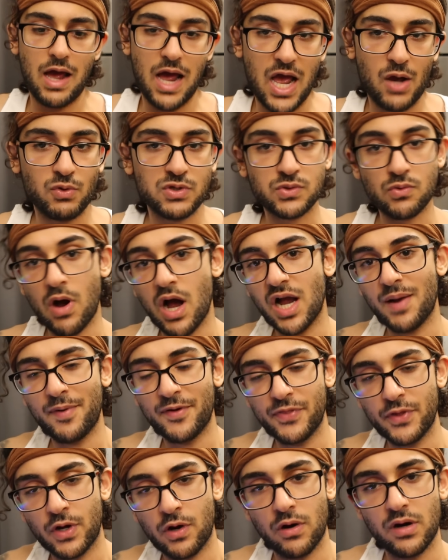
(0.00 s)
I was wrong
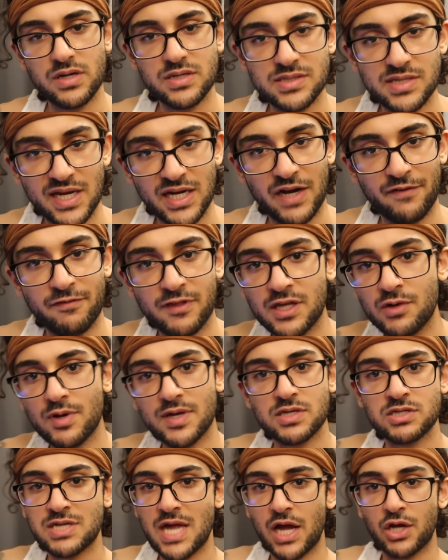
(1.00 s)
about the current state of the
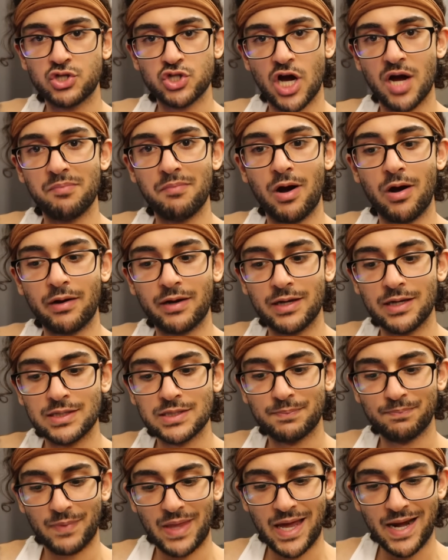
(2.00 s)
US tech job
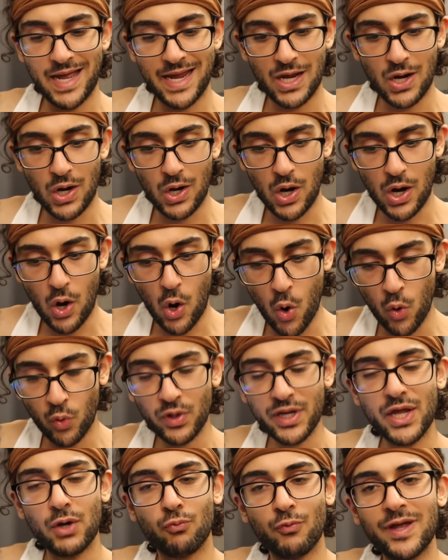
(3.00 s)
market, and I
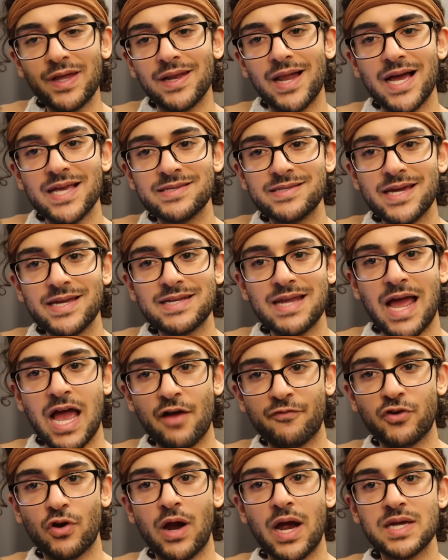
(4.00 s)
only realized it
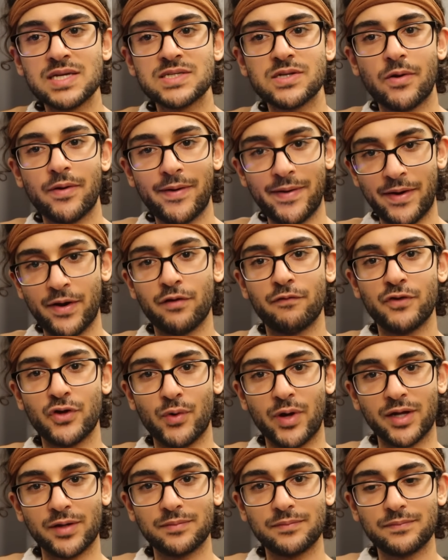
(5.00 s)
after I started
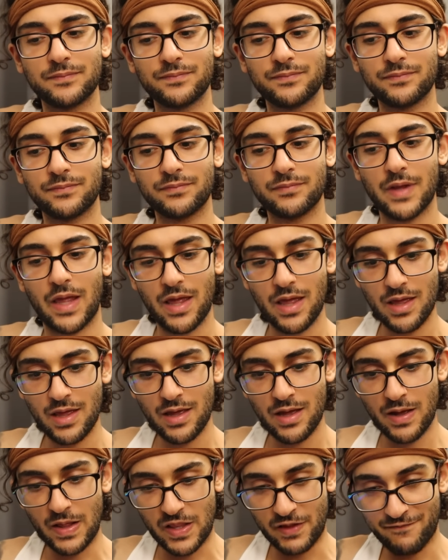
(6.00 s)
interviewing.
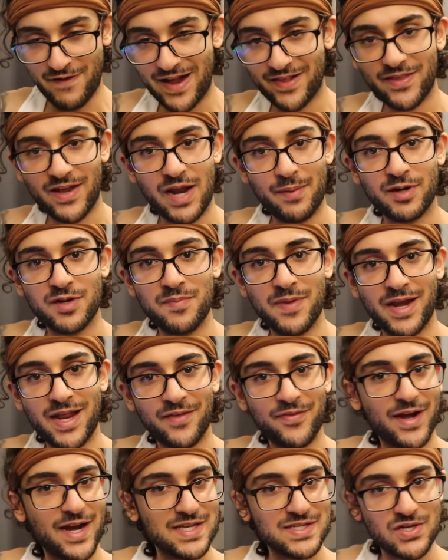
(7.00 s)
The fact that I'm
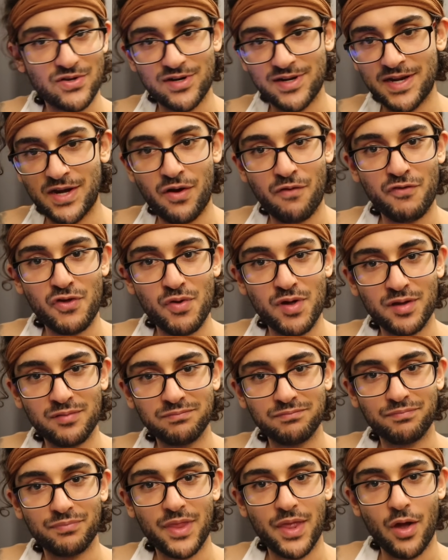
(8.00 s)
admitting that I started
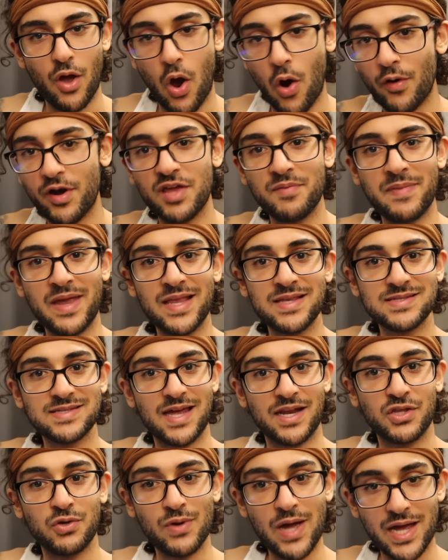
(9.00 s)
interviewing already means
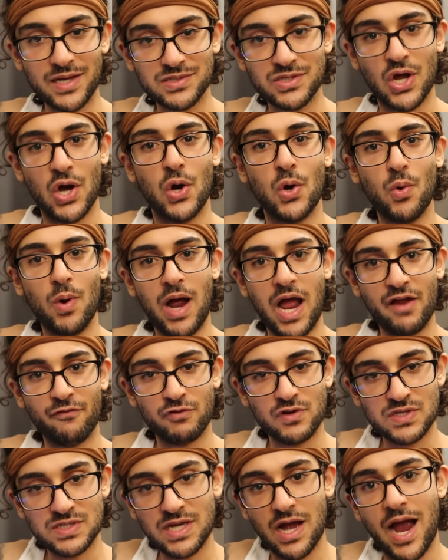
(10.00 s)
that you guys know I've
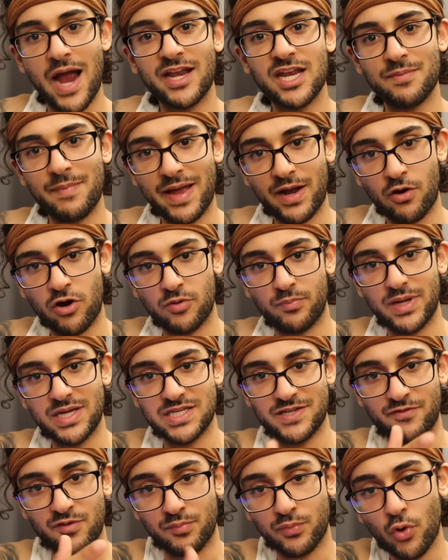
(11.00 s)
resigned at my current
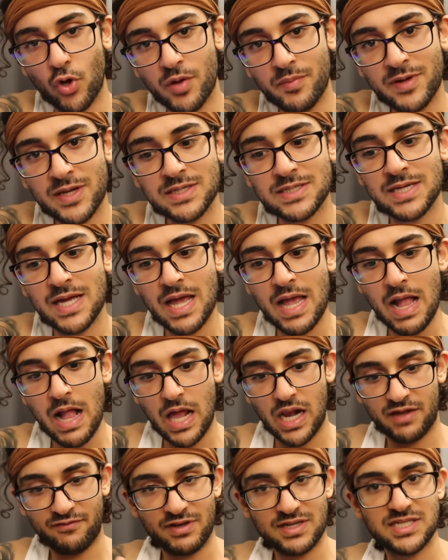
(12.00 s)
place of employment
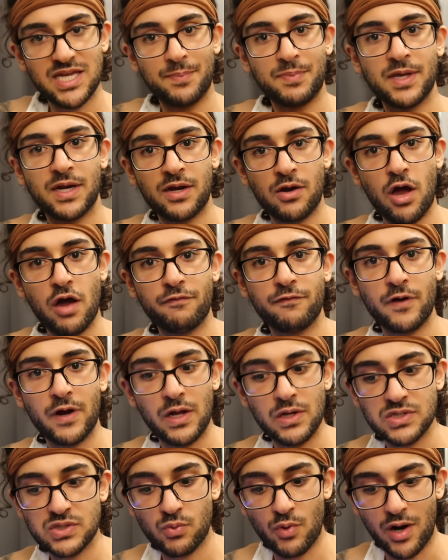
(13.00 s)
and I've accepted an offer
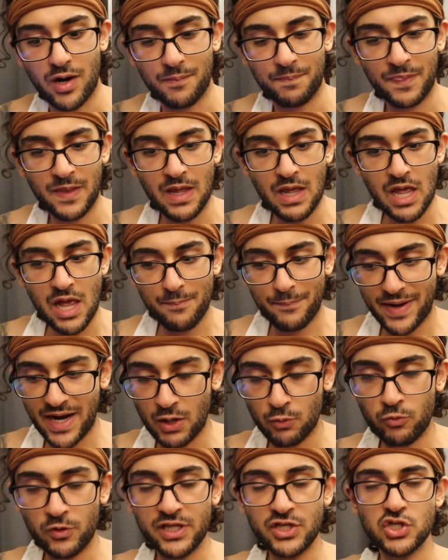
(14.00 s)
elsewhere. But I
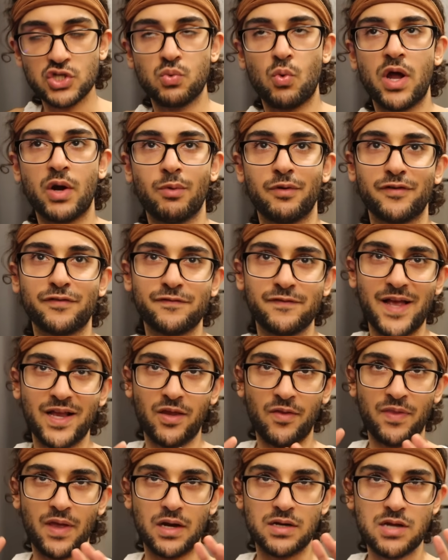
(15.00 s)
really just want to
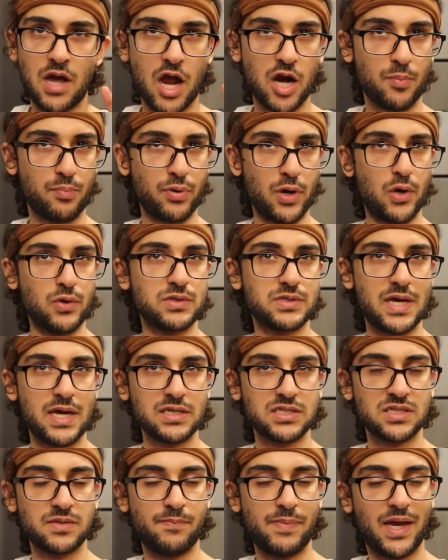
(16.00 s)
reflect on the entire
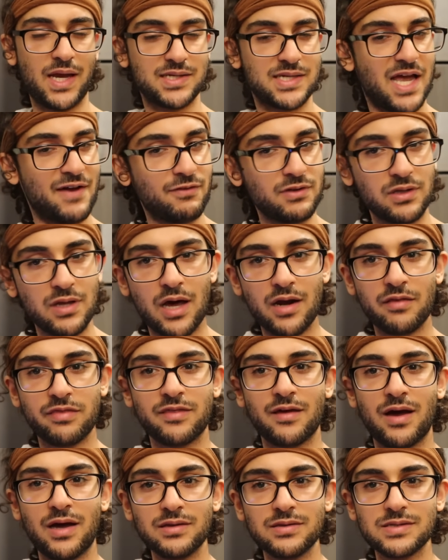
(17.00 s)
process because I have a lot of
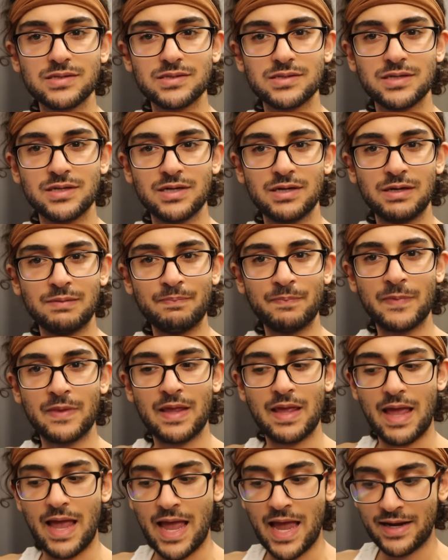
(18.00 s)
thoughts
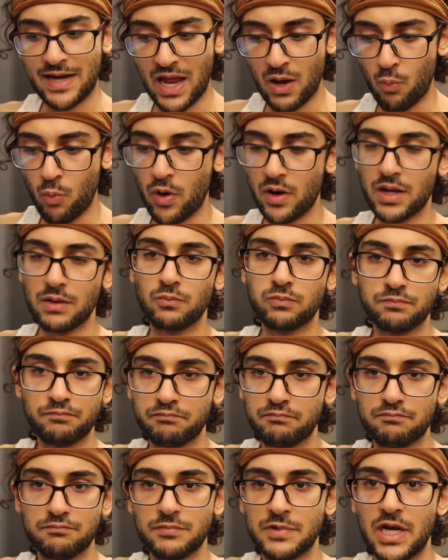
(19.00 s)
and I want to,
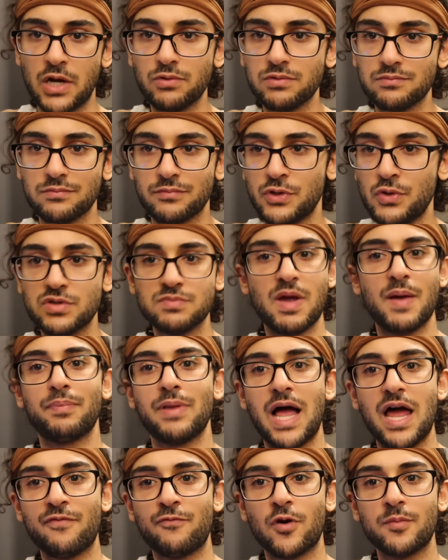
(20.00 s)
use my
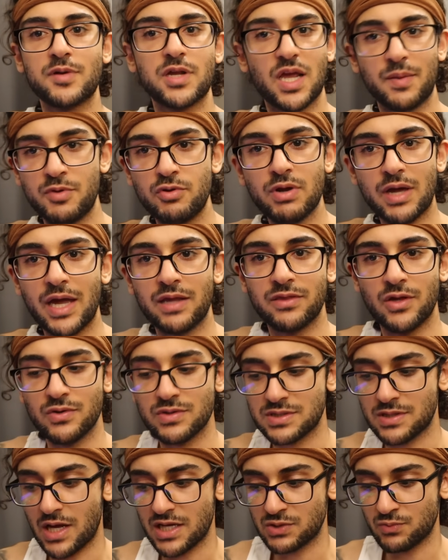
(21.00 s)
platform to communicate
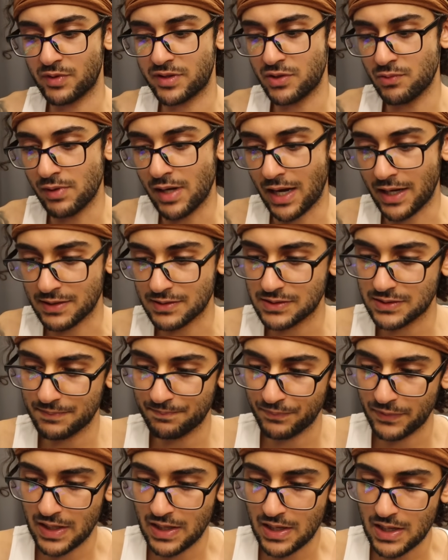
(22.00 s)
those thoughts with you guys.
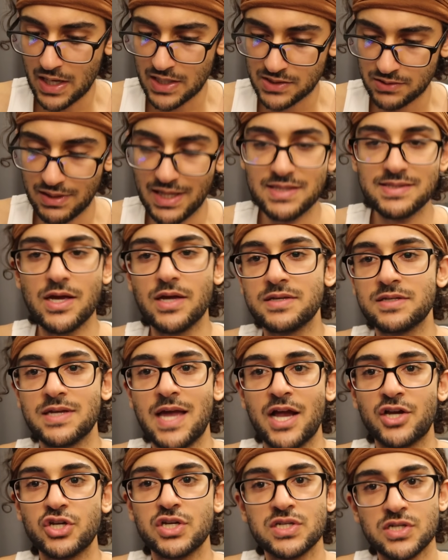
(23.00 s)
So let's
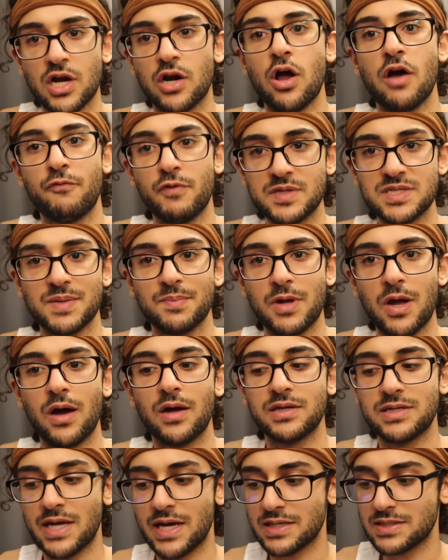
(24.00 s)
actually start off with some
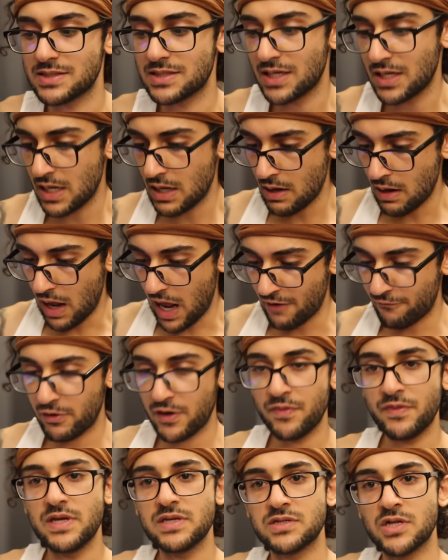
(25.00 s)
context. I've
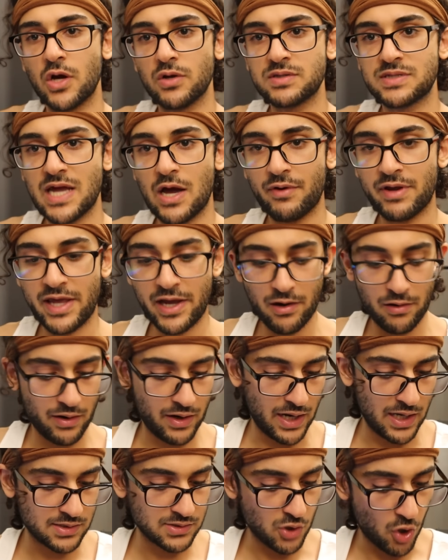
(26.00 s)
written these notes down
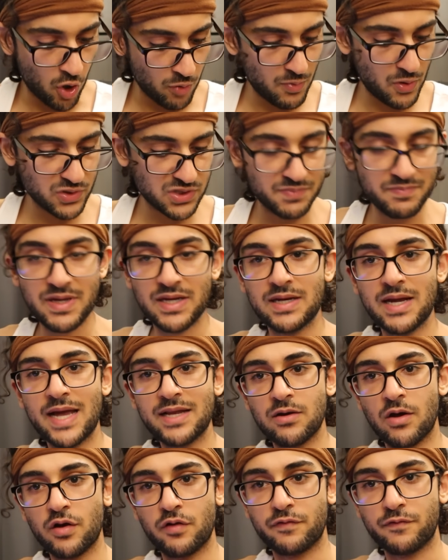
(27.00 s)
here. It's almost
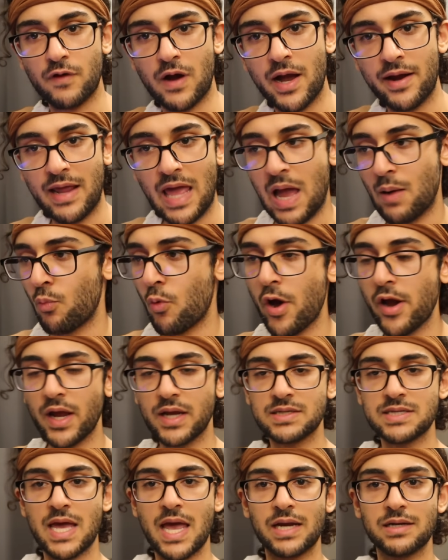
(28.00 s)
midnight on a Friday. I'm wearing
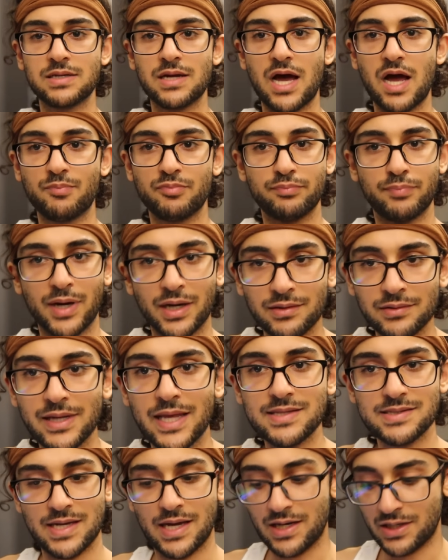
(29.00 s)
a tank top, but
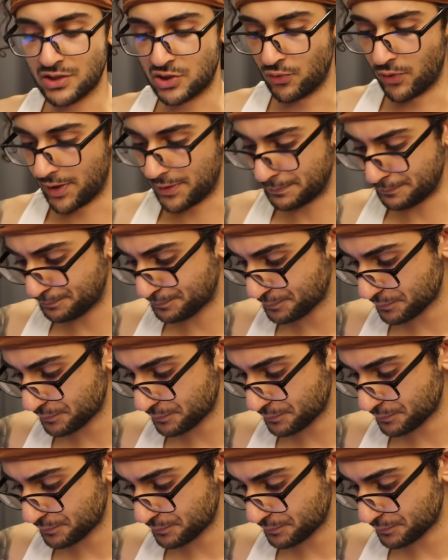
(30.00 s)
let's get into it.